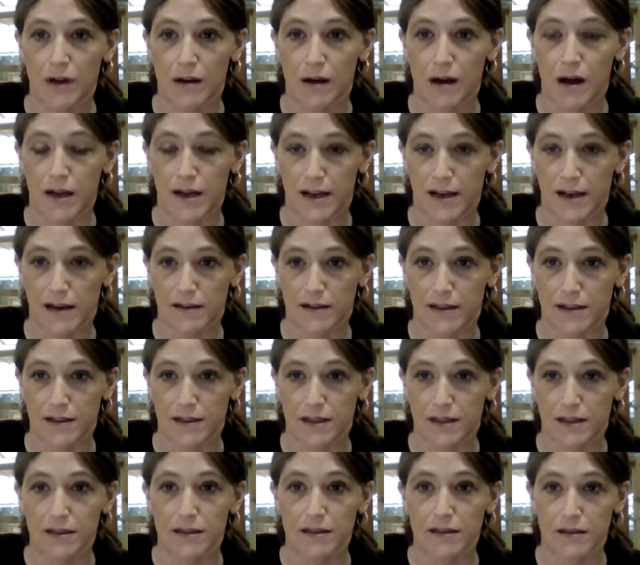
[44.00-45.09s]

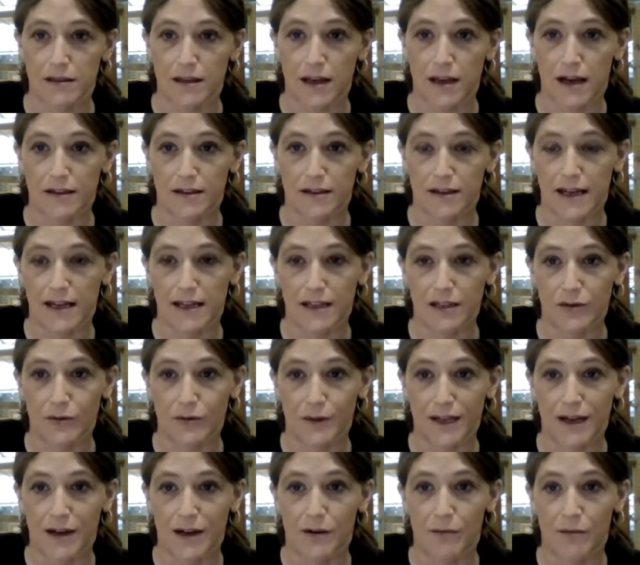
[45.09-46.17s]
analyses that take into
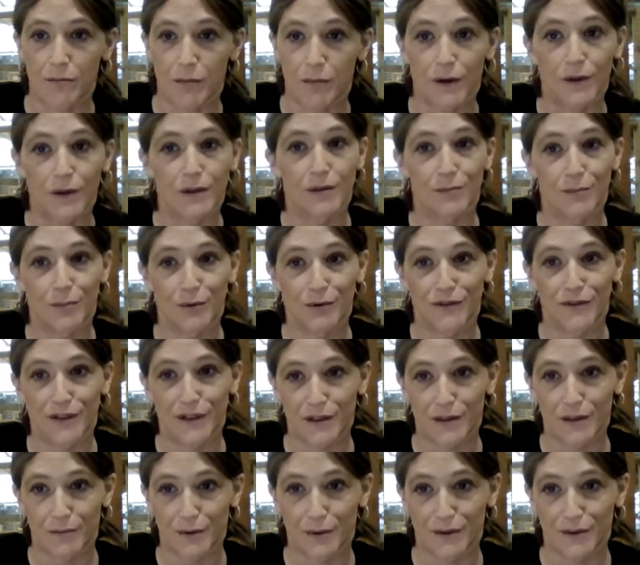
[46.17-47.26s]
account multiple
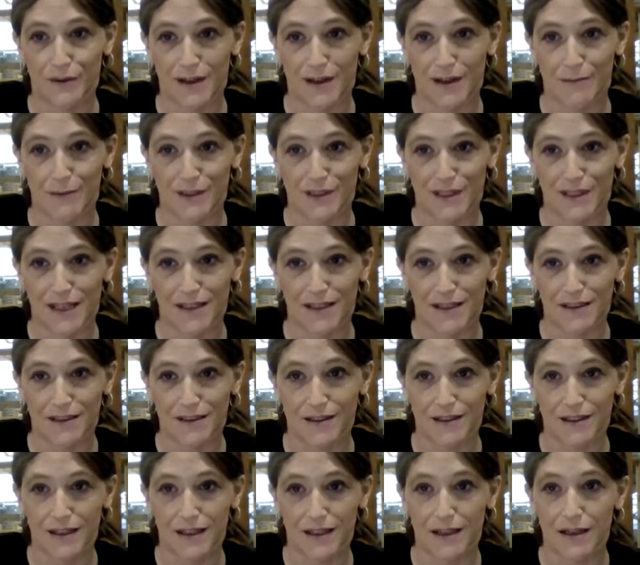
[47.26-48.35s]
variables
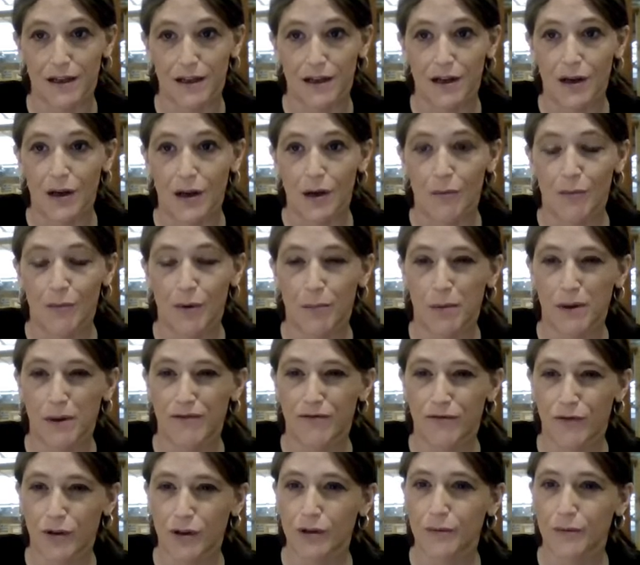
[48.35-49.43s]
simultaneously. But
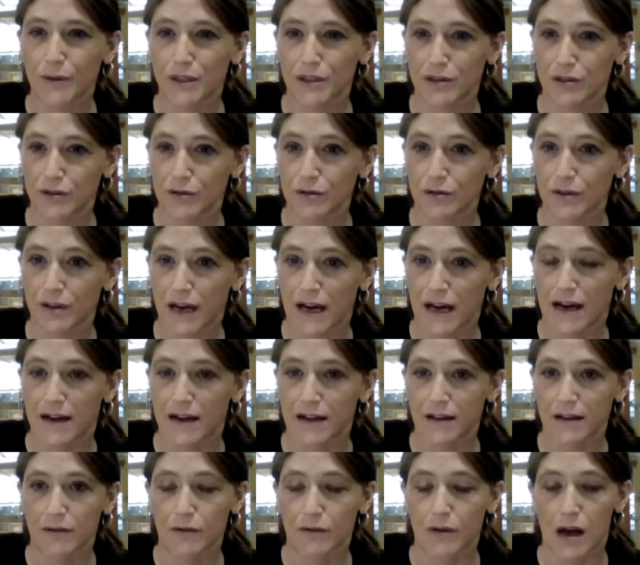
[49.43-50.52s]
before we do
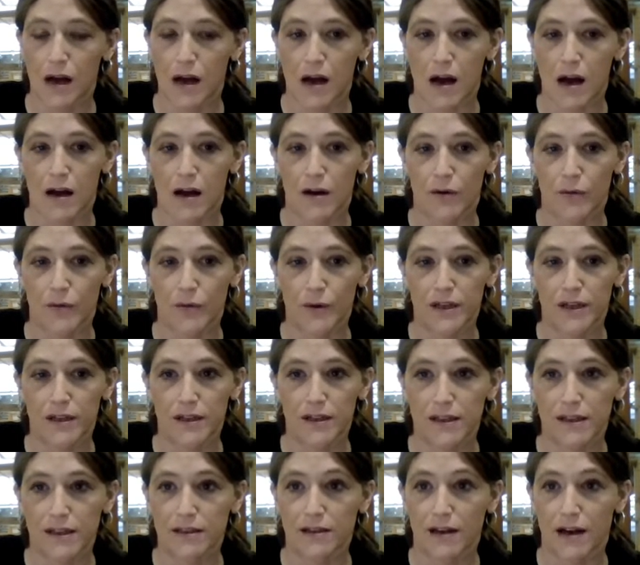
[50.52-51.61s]
that, we
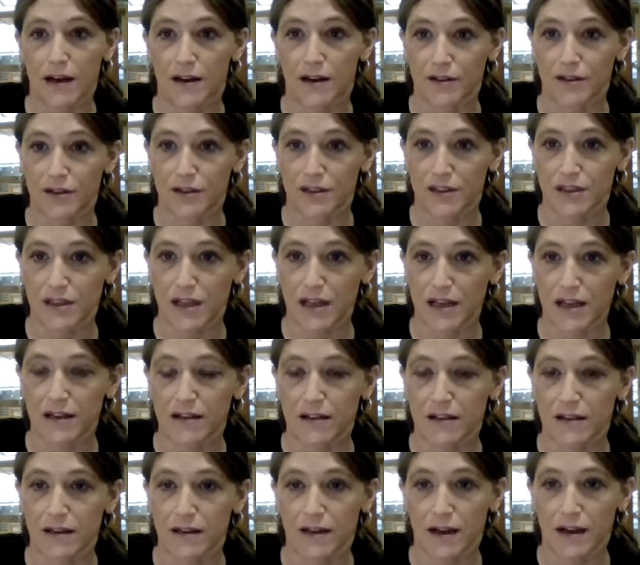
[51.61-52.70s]
need to
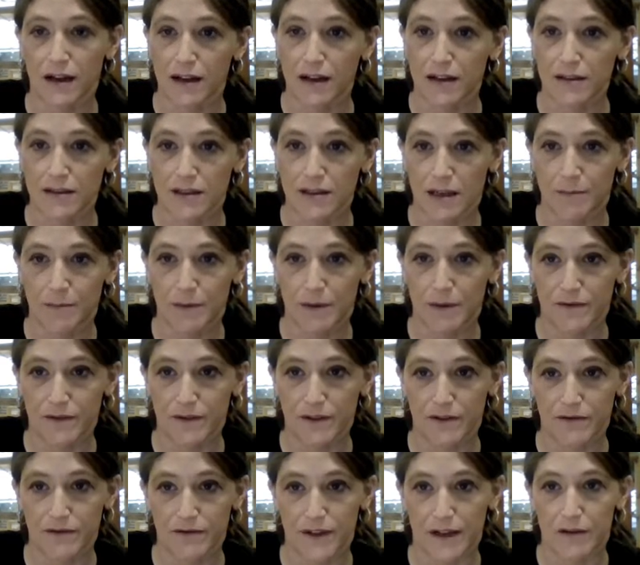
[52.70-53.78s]
understand the concept of
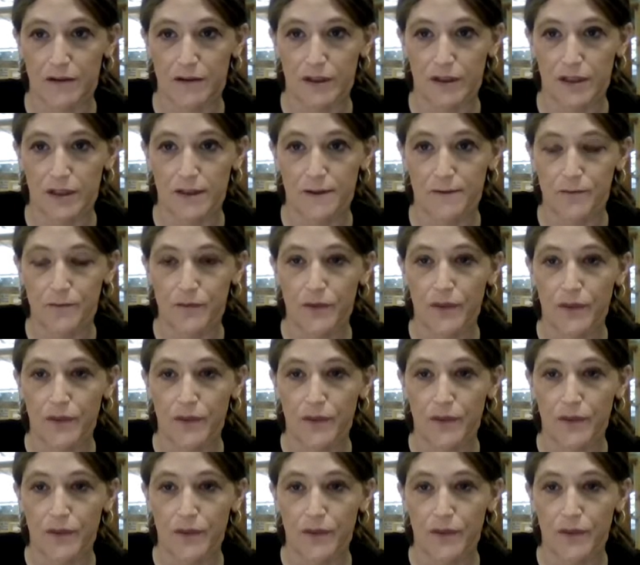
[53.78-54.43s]
confounding.